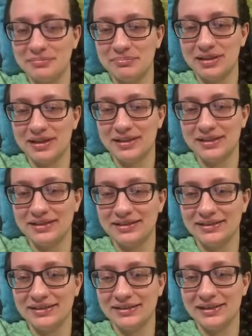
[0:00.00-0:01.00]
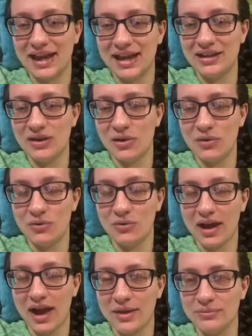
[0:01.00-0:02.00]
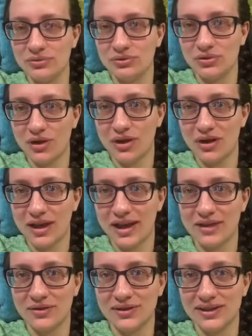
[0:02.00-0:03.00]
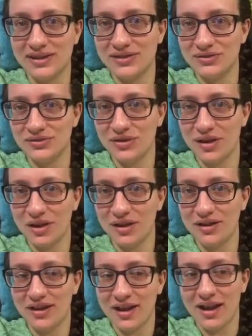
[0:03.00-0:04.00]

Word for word: but I know I'm strong. I know he's strong.